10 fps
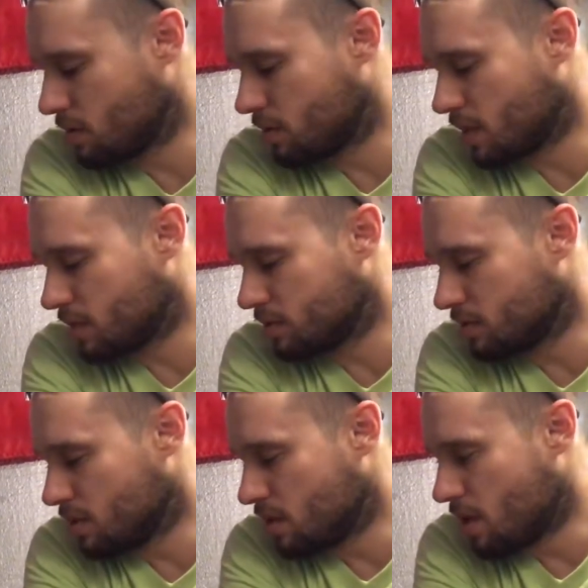that
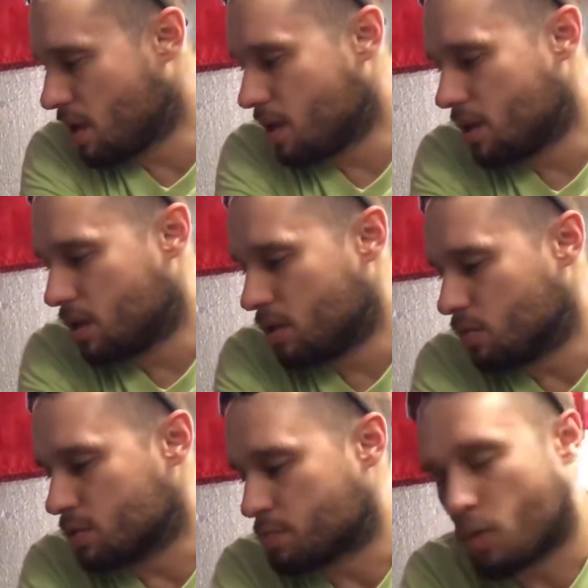
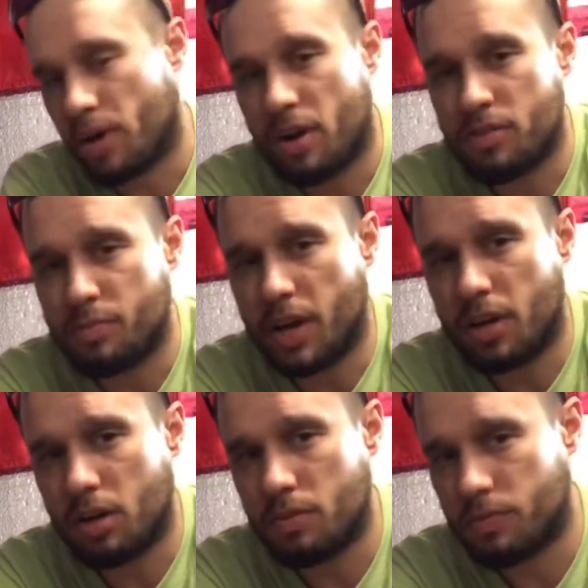was poured out of my
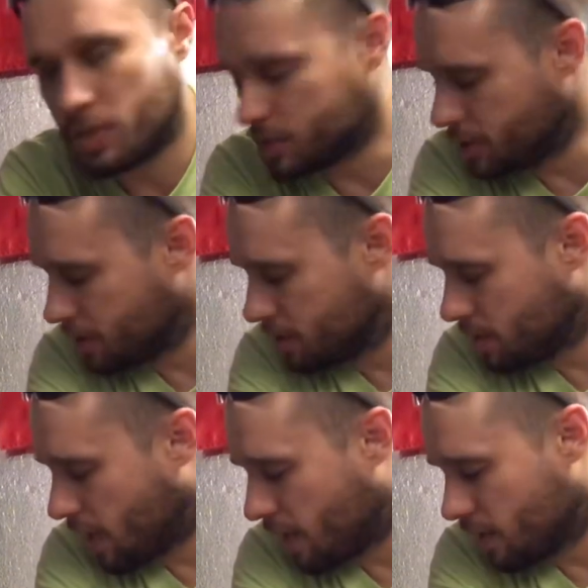garden filter
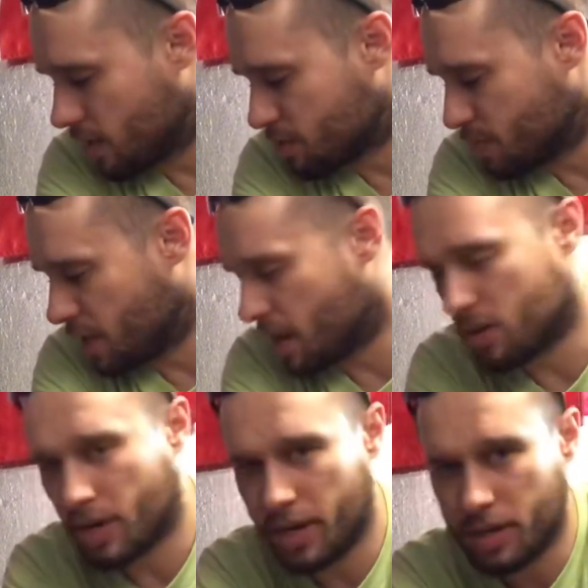and has been
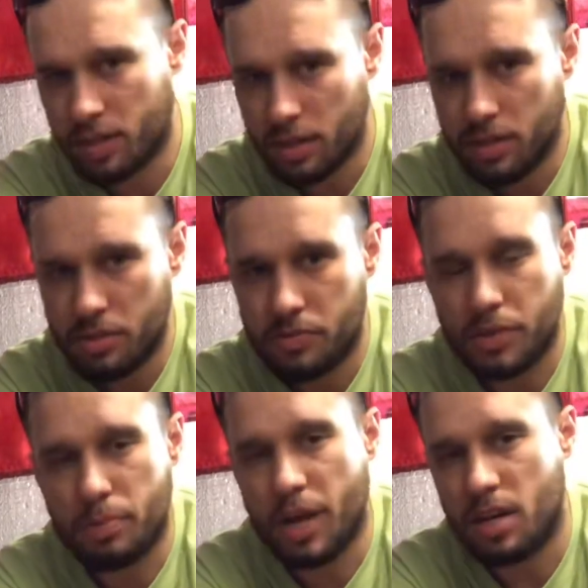aerated for
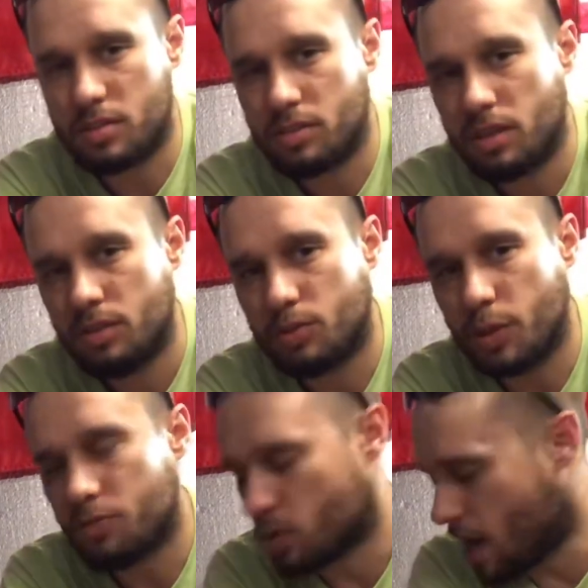the past
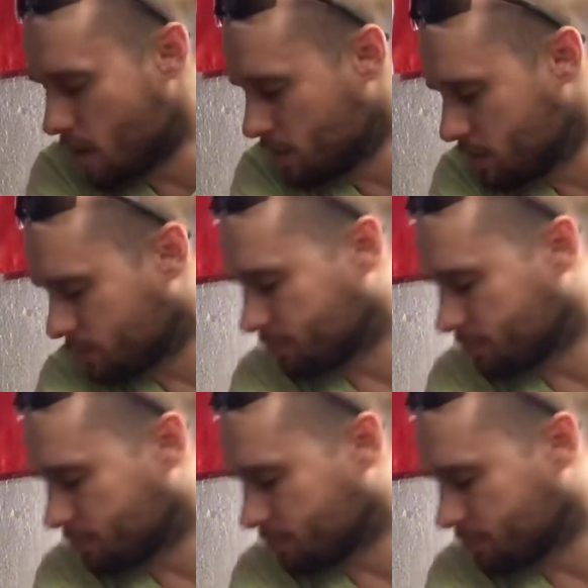24 hours.